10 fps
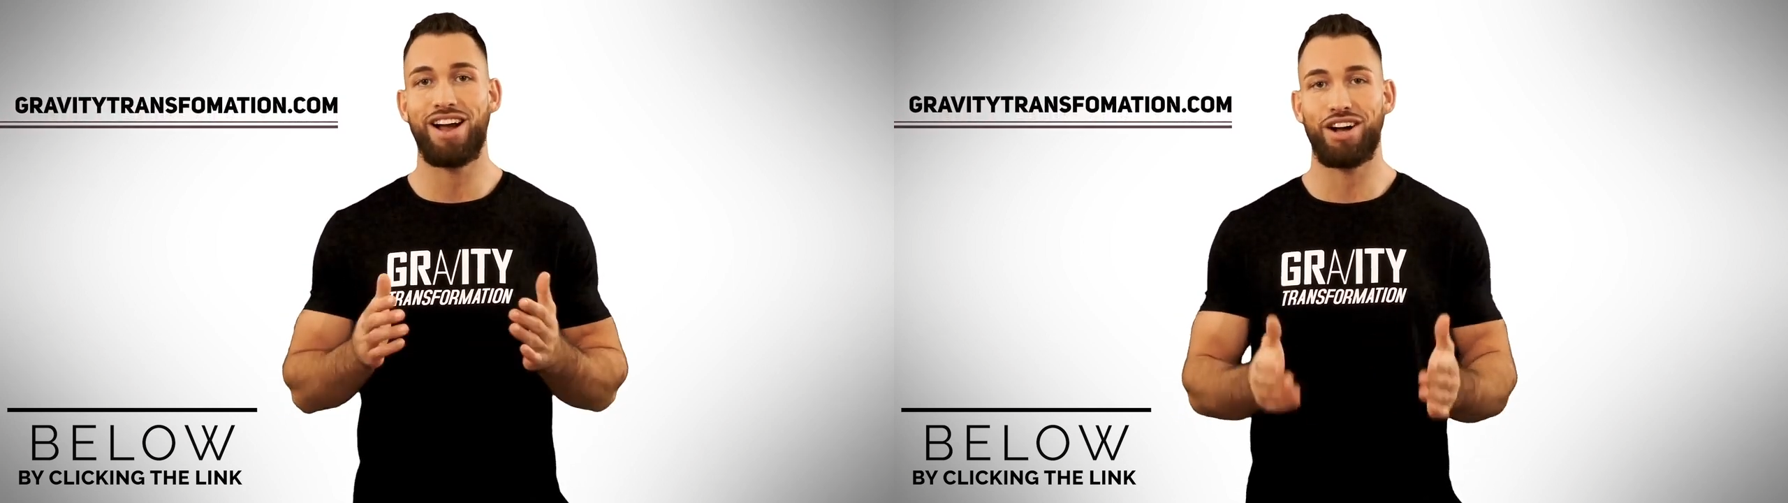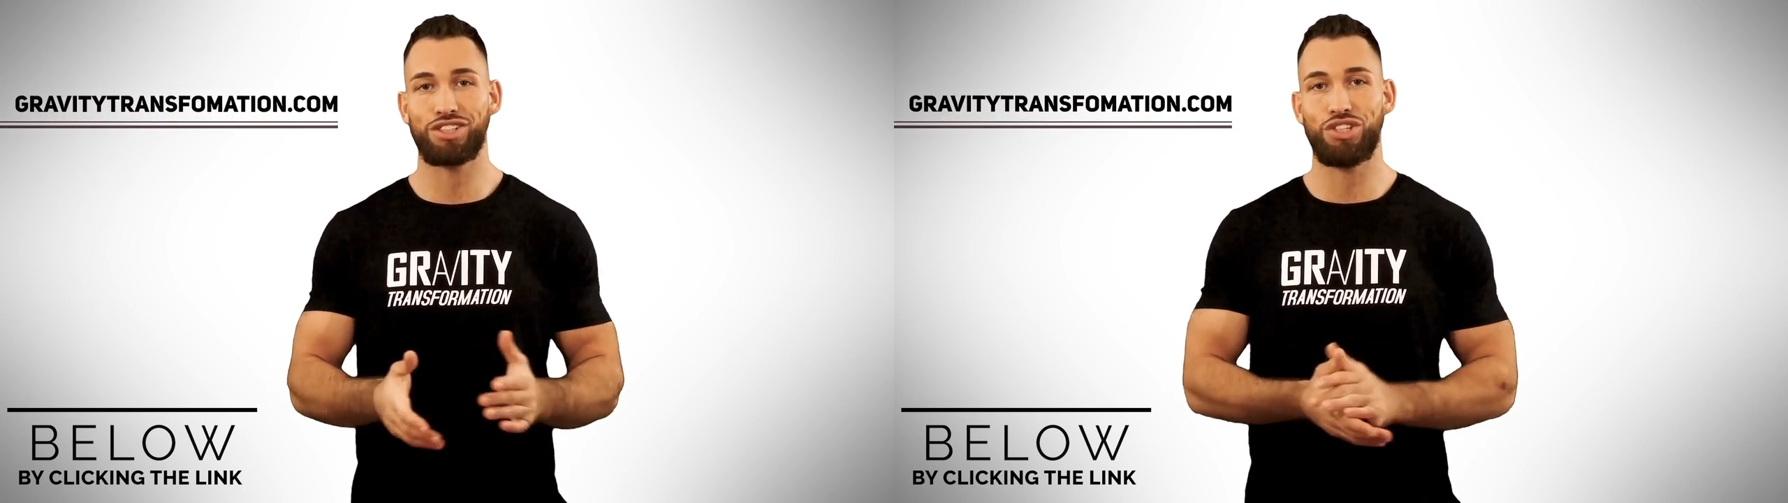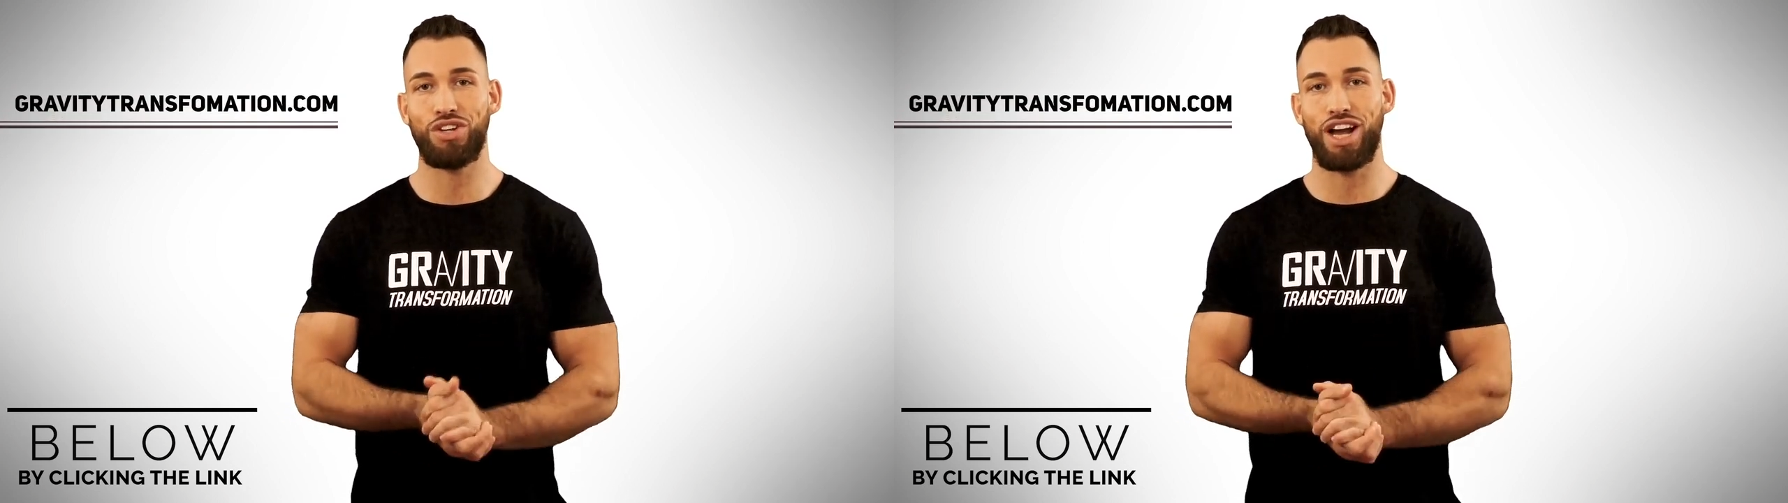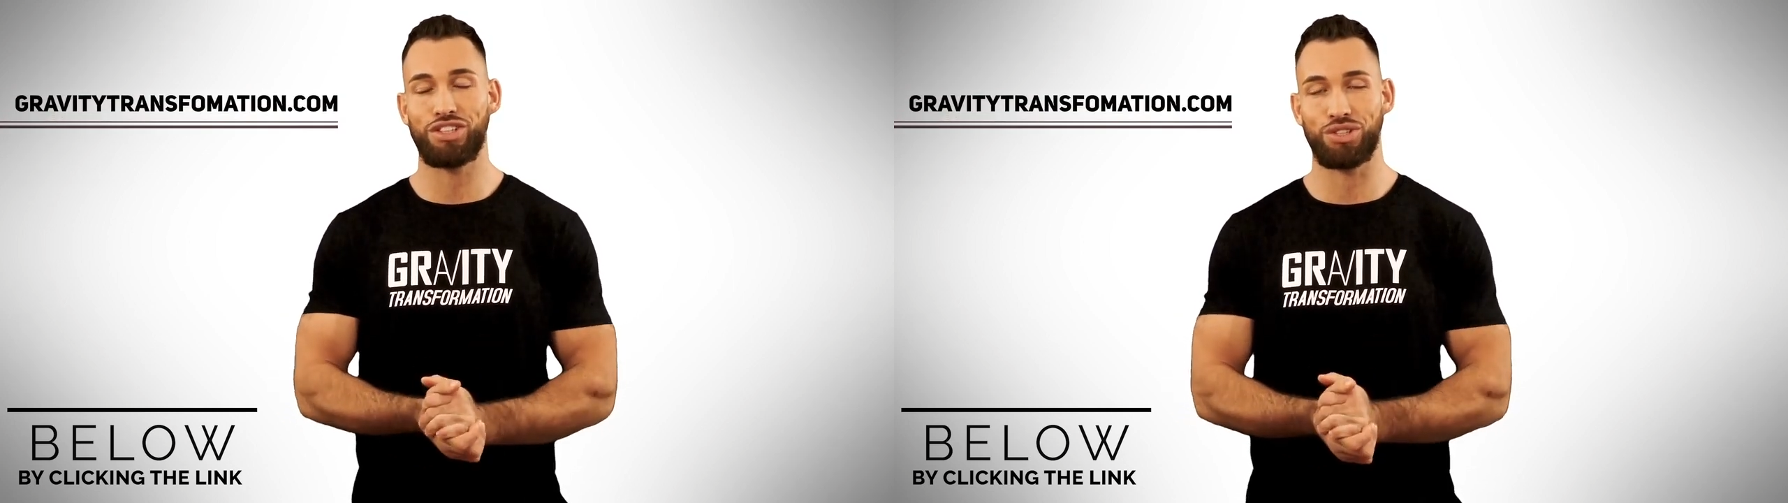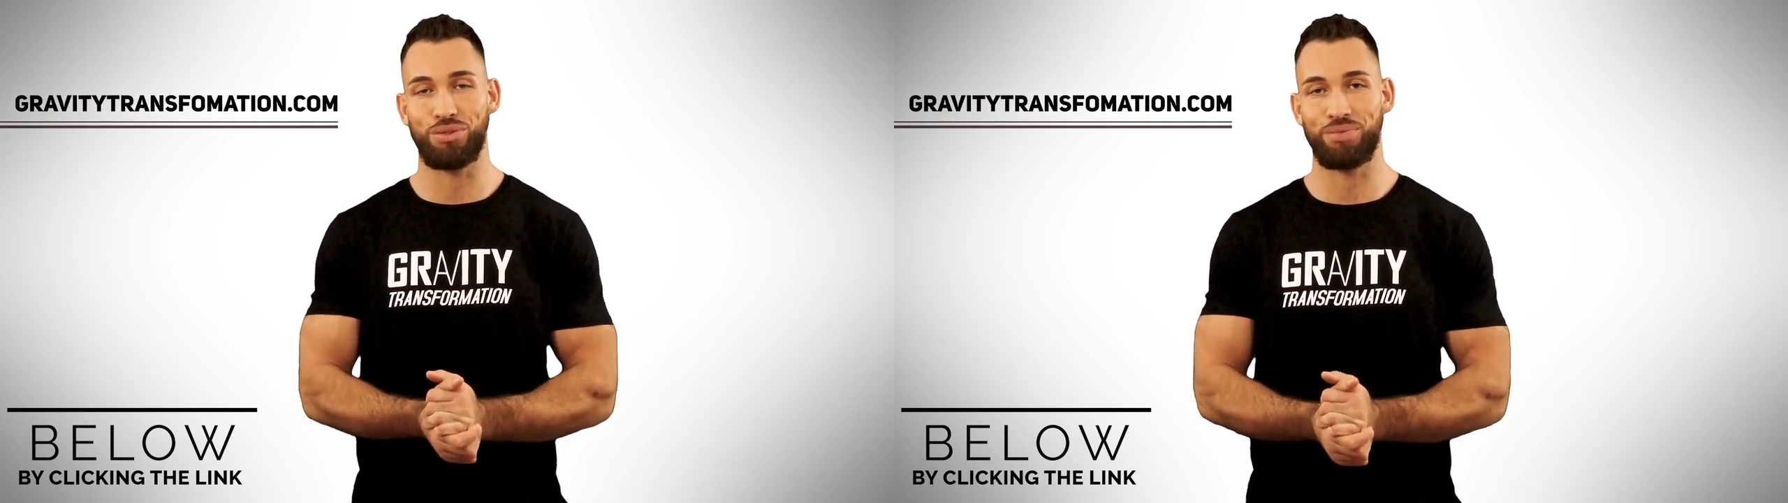I'll see you
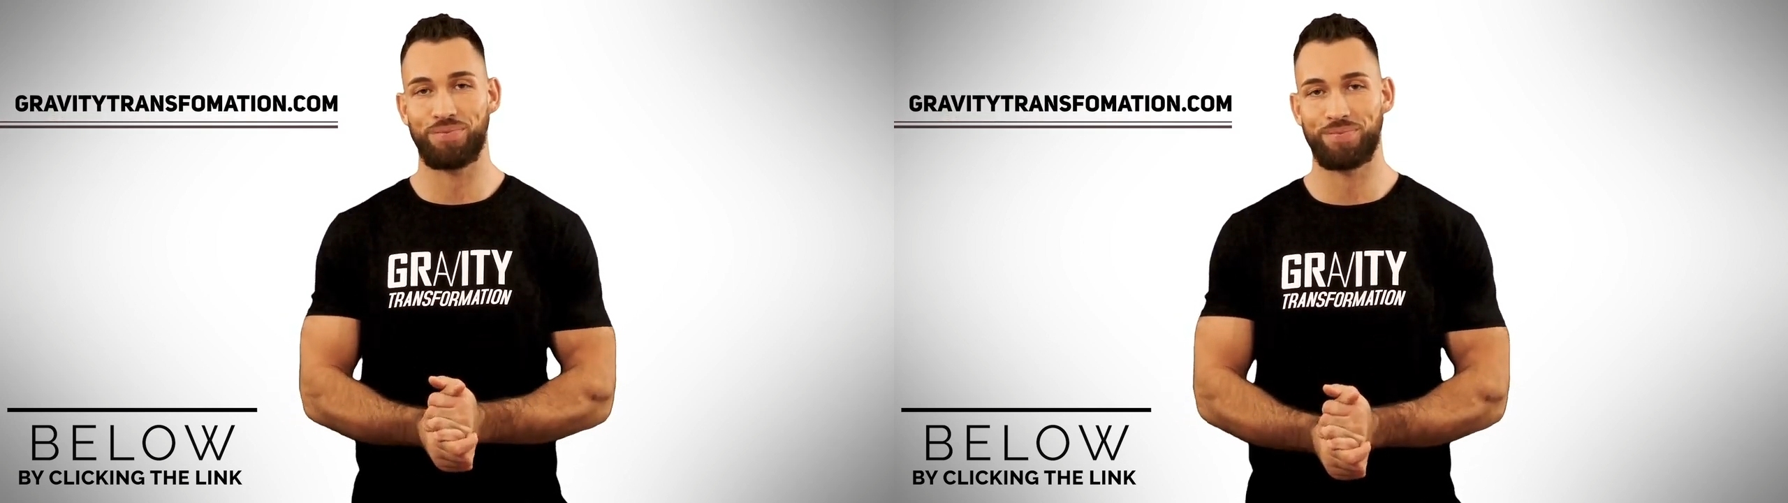guys soon.